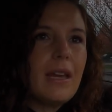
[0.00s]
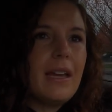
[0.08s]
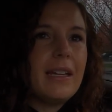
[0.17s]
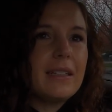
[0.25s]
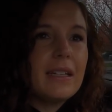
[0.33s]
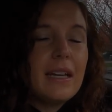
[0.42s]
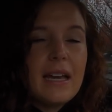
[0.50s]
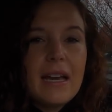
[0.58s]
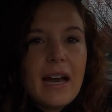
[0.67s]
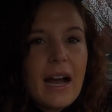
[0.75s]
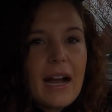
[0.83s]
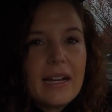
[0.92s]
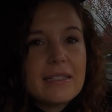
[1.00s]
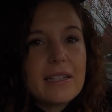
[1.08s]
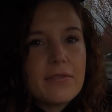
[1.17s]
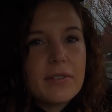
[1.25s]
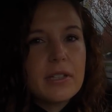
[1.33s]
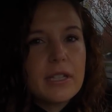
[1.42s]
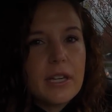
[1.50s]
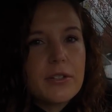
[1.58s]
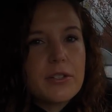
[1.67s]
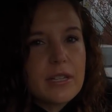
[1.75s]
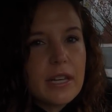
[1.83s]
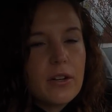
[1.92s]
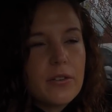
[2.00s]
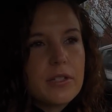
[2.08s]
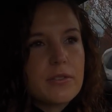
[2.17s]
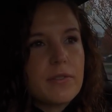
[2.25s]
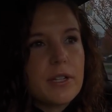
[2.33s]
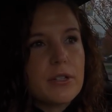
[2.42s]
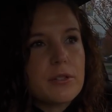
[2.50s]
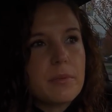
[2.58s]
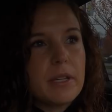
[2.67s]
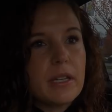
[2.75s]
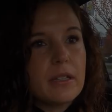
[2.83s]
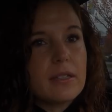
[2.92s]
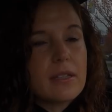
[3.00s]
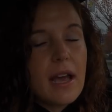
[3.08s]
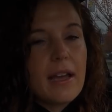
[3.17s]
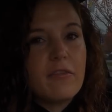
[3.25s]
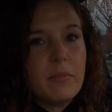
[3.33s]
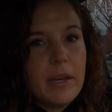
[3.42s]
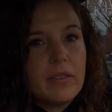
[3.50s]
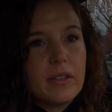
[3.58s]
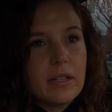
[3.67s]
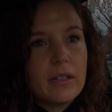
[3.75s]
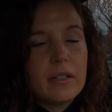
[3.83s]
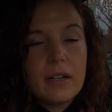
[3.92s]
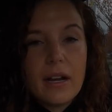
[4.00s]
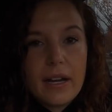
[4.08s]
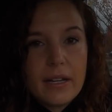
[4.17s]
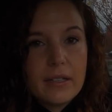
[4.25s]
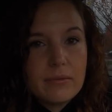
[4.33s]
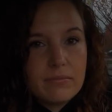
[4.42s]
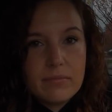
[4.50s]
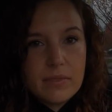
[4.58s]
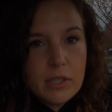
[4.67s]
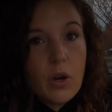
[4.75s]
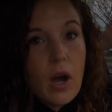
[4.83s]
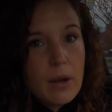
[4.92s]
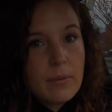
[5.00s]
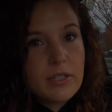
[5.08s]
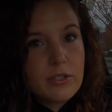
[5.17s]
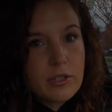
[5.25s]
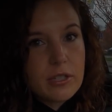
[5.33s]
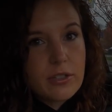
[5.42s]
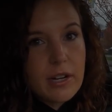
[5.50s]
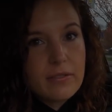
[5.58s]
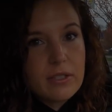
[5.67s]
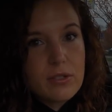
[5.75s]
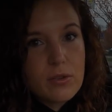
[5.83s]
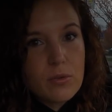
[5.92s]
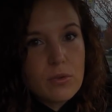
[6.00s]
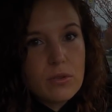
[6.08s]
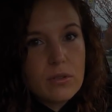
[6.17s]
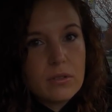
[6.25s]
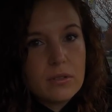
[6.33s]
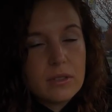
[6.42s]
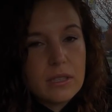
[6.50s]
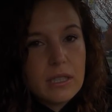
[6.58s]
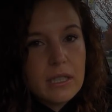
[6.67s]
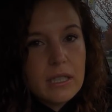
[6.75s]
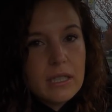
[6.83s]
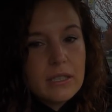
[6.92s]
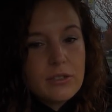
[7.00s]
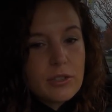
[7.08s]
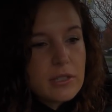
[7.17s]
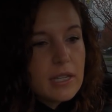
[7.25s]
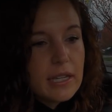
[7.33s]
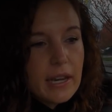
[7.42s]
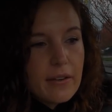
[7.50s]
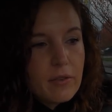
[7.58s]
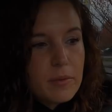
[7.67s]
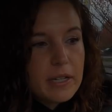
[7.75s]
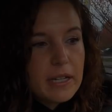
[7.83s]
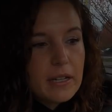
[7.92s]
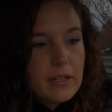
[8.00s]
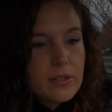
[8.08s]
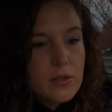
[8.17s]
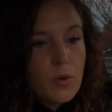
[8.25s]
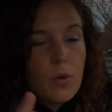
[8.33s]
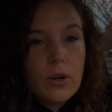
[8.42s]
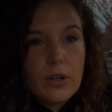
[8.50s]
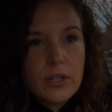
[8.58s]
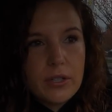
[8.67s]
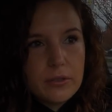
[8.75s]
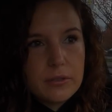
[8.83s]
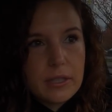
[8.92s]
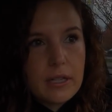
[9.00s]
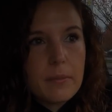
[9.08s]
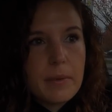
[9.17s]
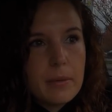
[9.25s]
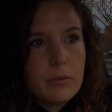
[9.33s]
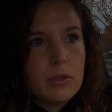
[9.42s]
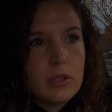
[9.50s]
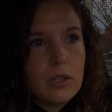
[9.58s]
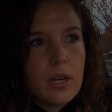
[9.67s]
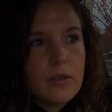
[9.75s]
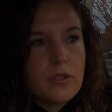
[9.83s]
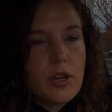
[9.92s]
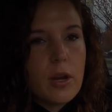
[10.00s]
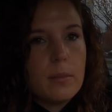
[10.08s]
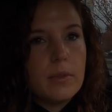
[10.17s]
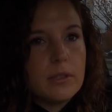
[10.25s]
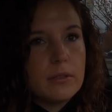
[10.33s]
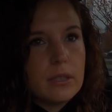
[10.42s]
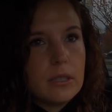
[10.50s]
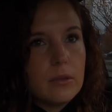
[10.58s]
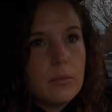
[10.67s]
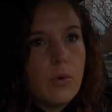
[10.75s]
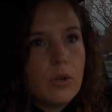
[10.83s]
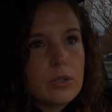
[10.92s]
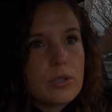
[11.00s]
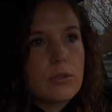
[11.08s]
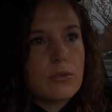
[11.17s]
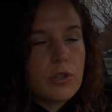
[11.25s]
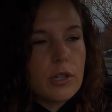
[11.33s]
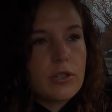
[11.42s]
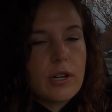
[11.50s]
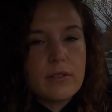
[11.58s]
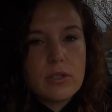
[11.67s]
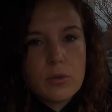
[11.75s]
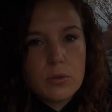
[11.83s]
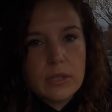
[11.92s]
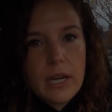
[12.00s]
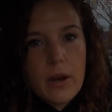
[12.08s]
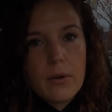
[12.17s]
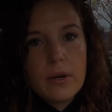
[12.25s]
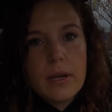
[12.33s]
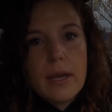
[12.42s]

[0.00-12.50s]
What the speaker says: And I definitely understand all these fears because I've been there. I went to truck driving school just like everybody else, or, you know, like people learn on the job, but, you know, more so truck driving school now.